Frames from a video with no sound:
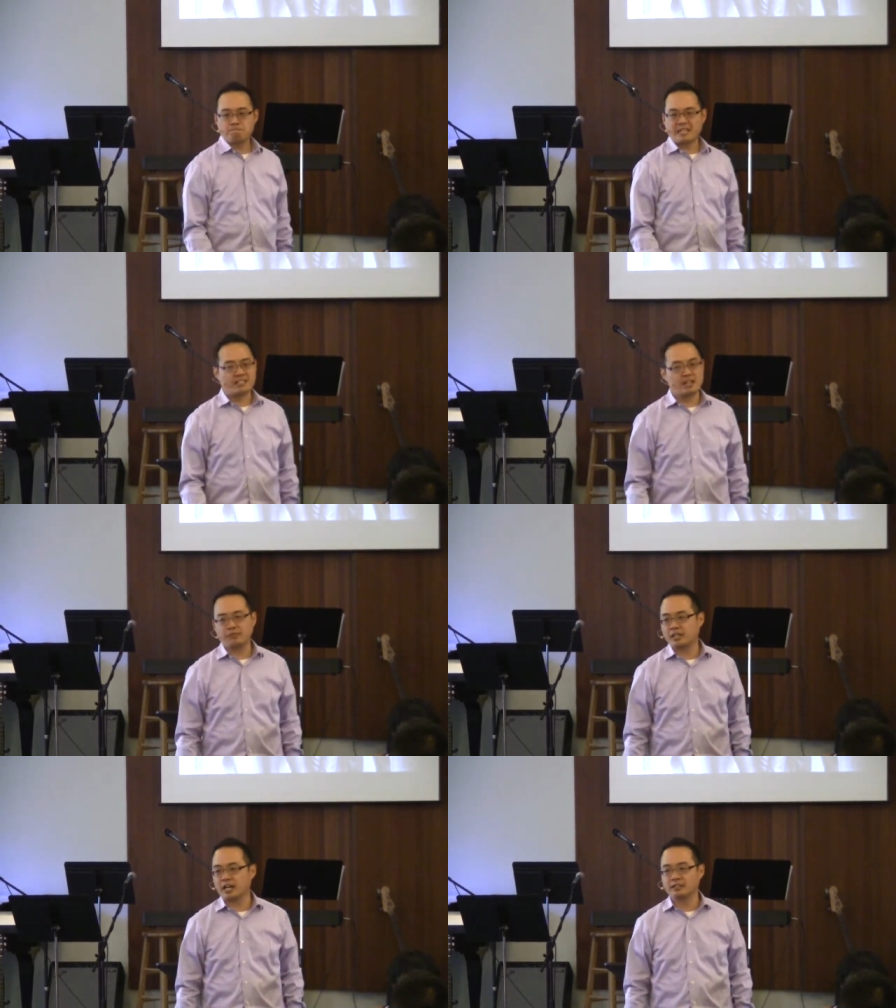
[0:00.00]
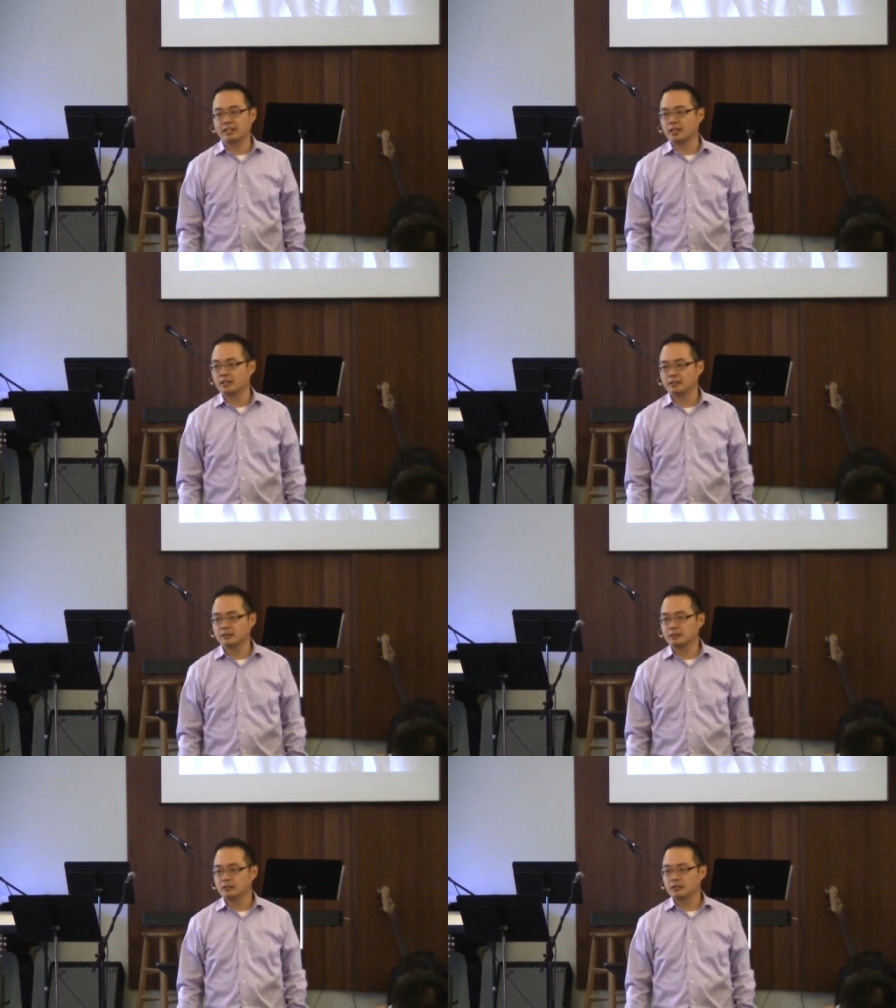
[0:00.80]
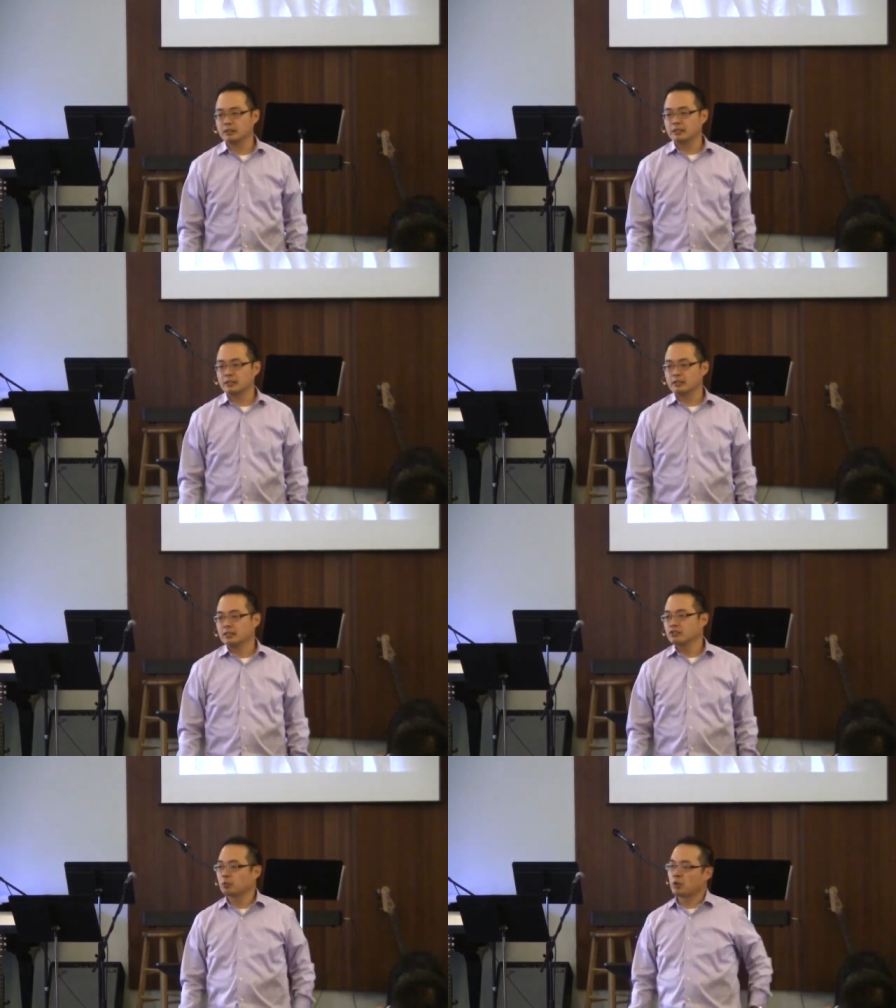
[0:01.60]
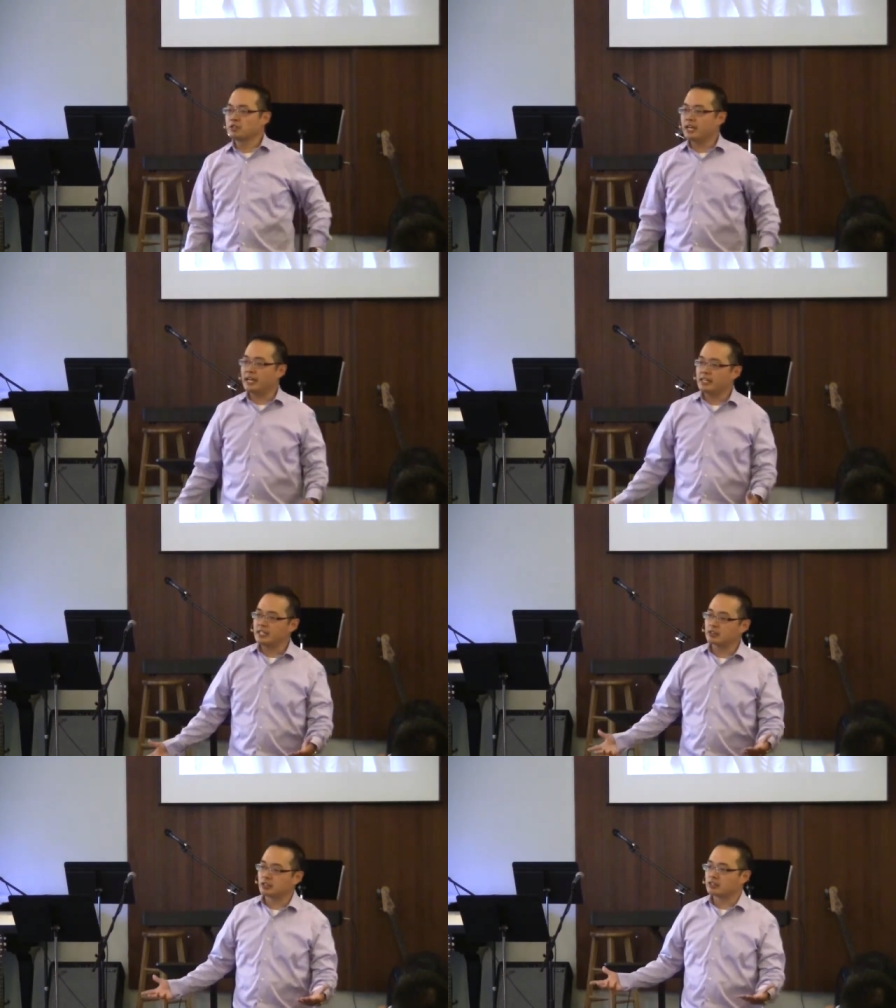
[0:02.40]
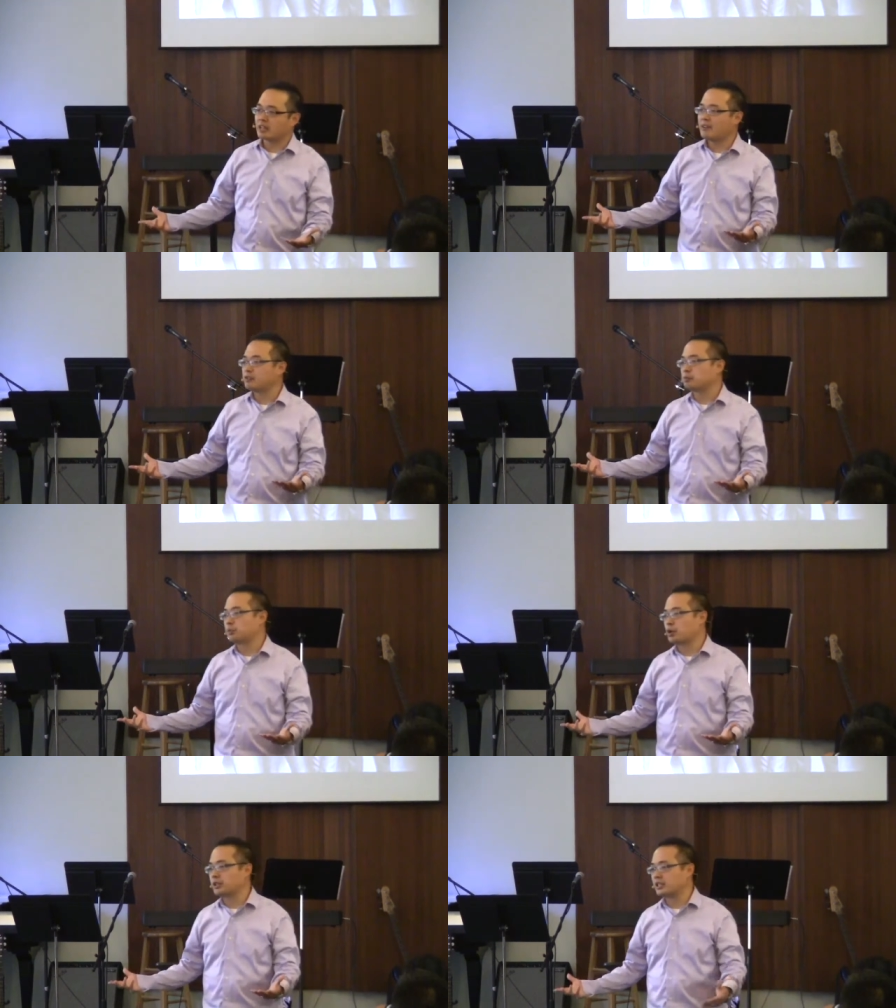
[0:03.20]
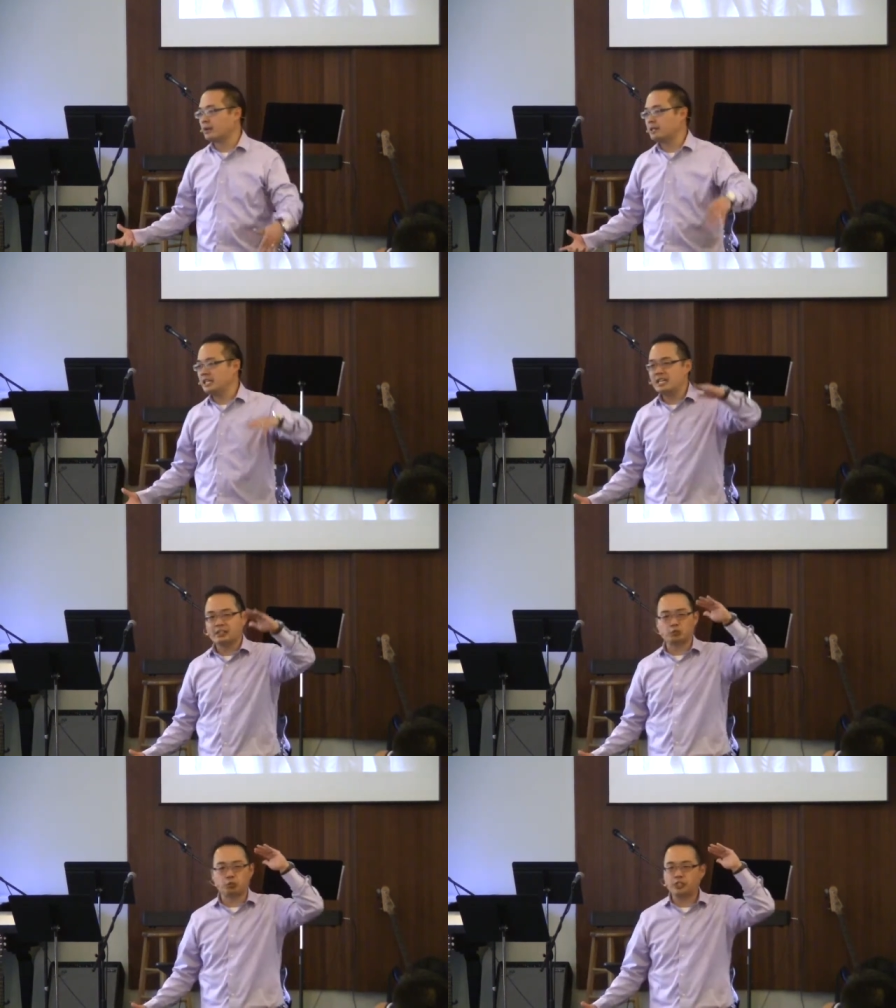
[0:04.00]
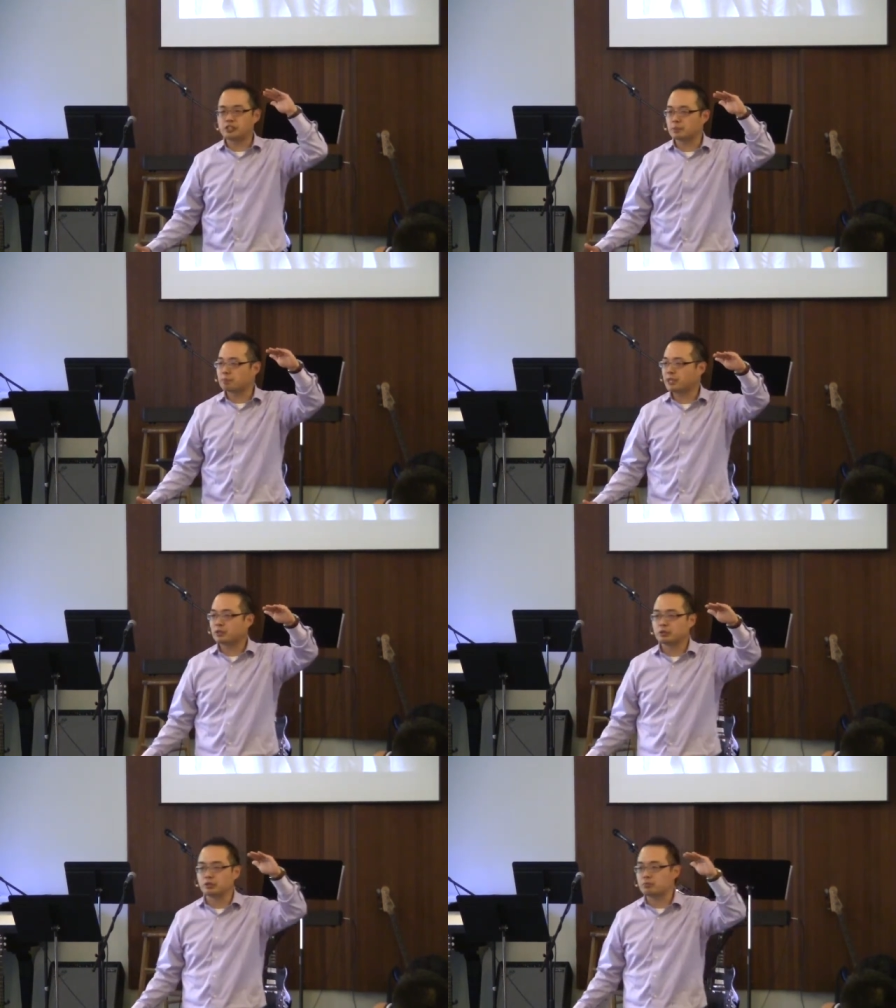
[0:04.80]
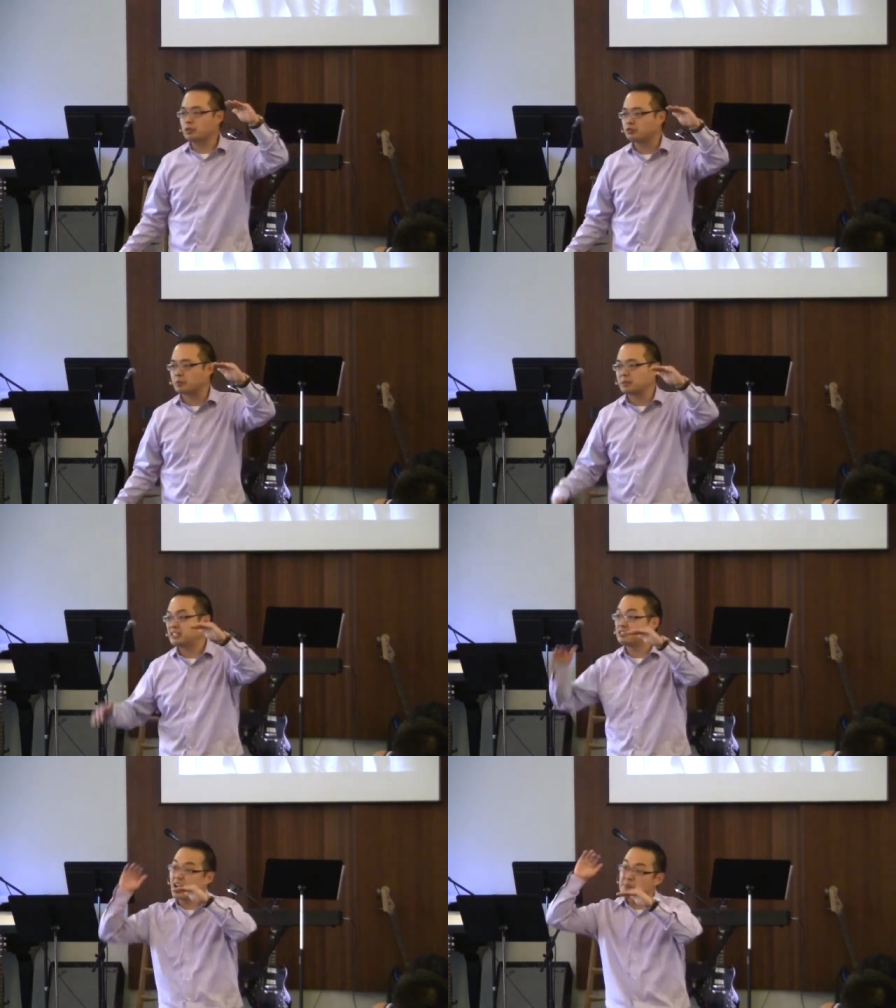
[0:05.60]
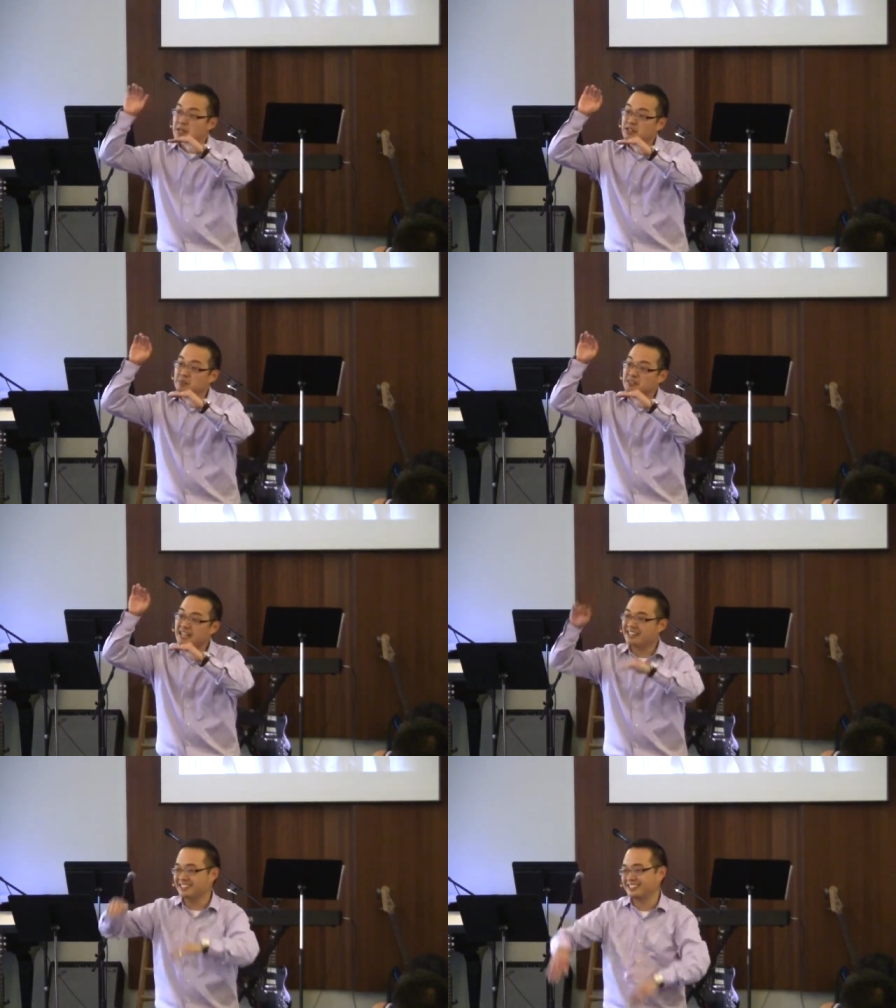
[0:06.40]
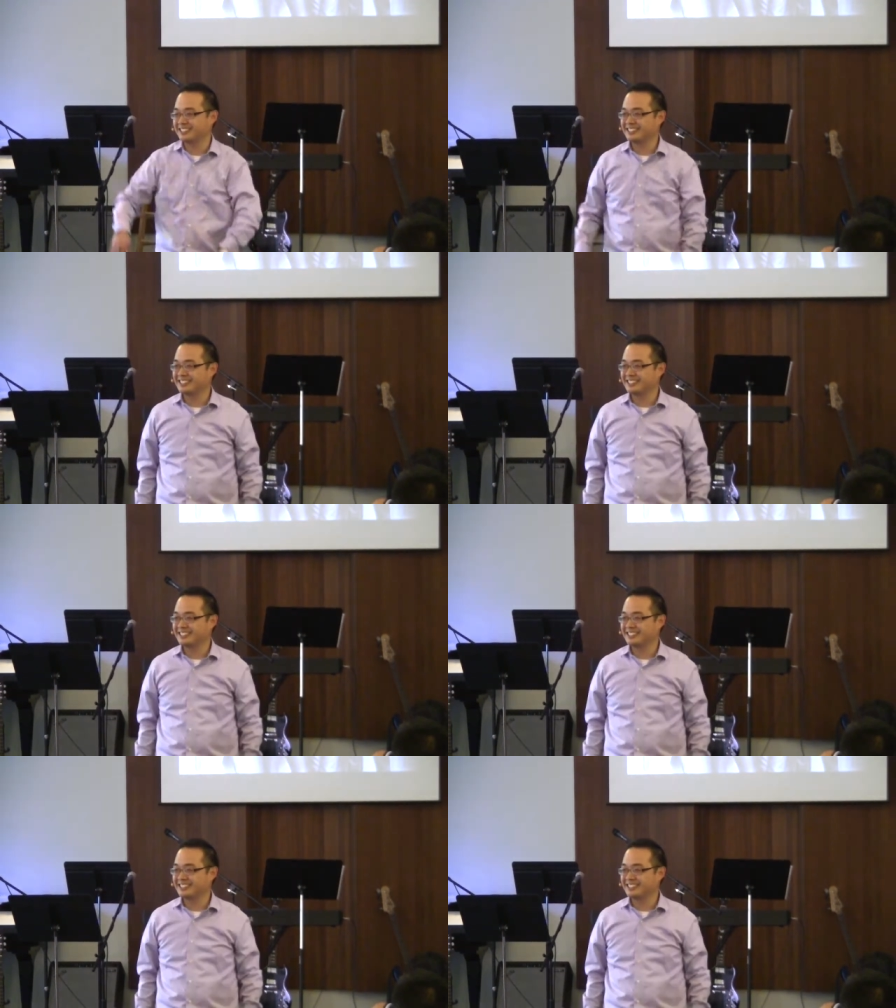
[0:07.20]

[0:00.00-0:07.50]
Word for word: He never got there. So one day, his life is broken. I mean, he has reached the pinnacle of music, but he's not better than Metallica.